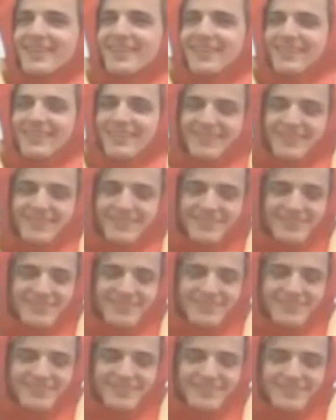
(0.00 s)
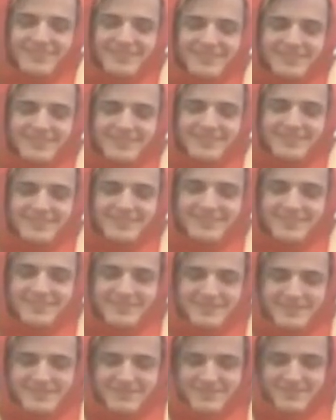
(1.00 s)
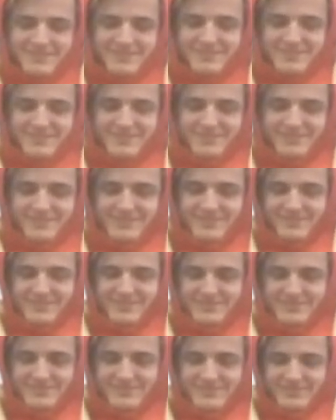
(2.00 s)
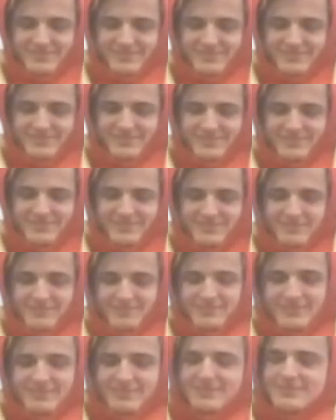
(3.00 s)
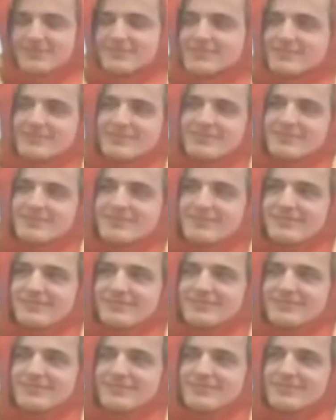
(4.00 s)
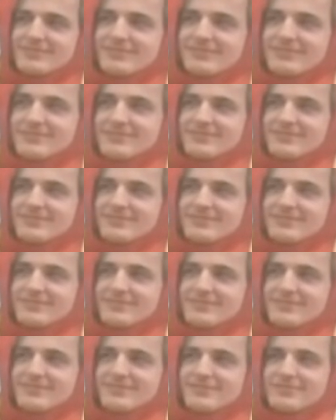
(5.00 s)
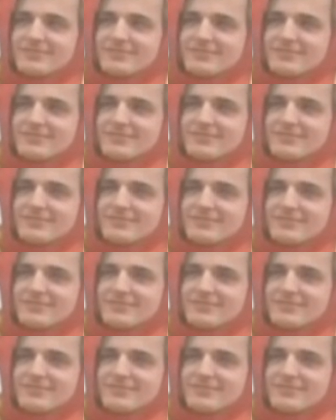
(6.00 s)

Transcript: This person isn't speaking.